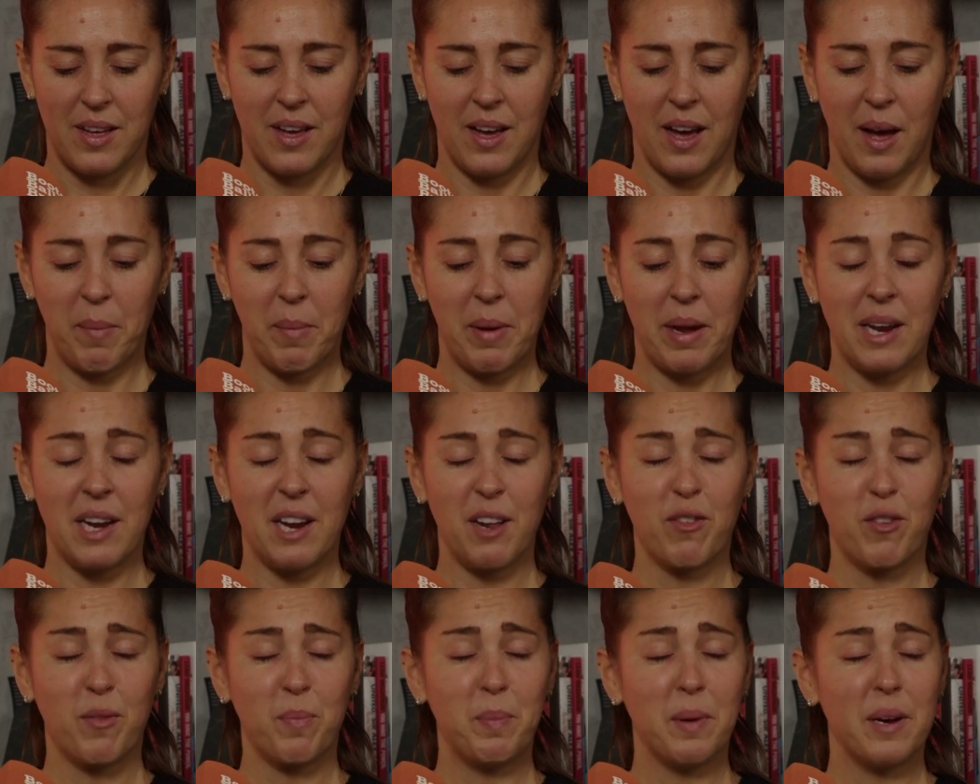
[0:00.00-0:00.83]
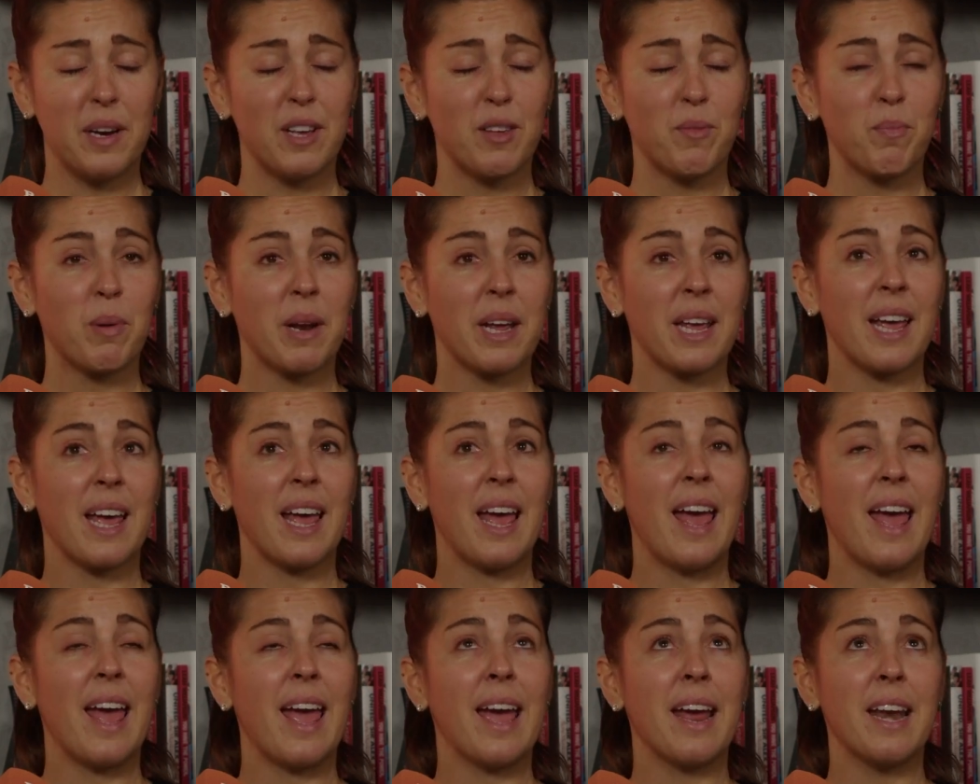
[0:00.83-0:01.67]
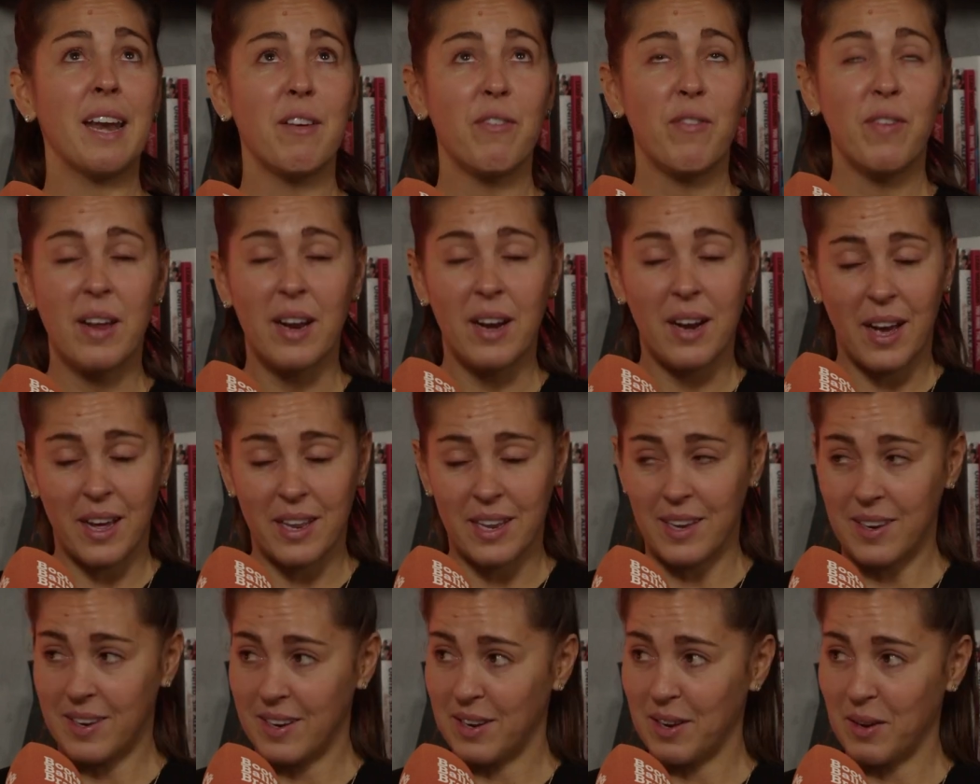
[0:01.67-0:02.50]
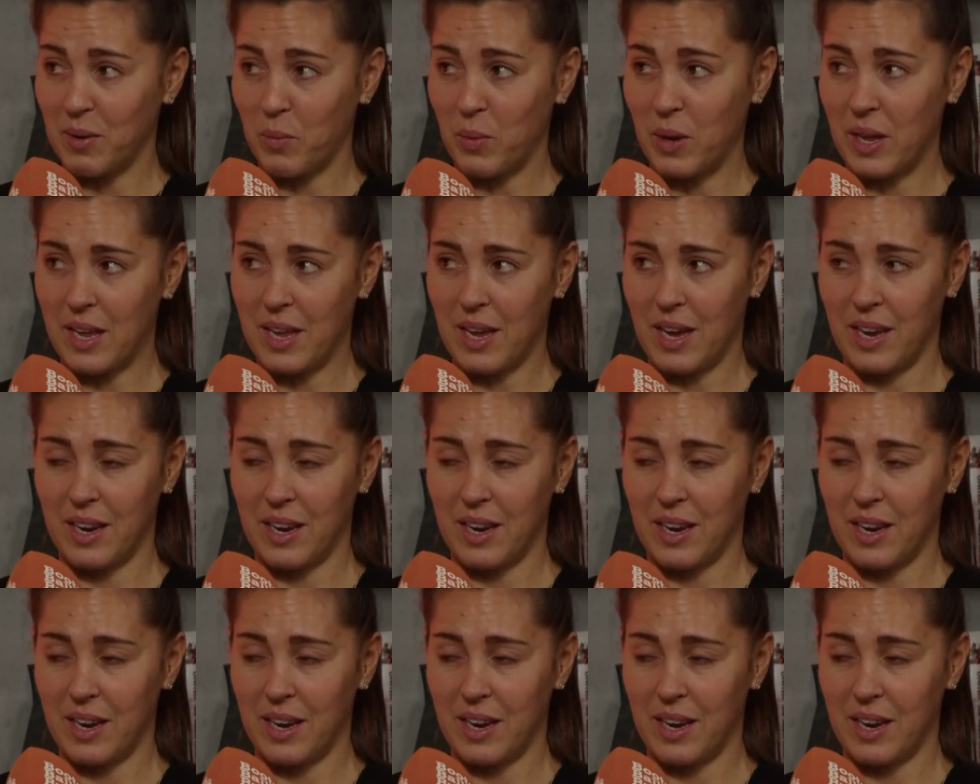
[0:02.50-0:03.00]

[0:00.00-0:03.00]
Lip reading: I mean, if Spurs play anything like they did at the weekend...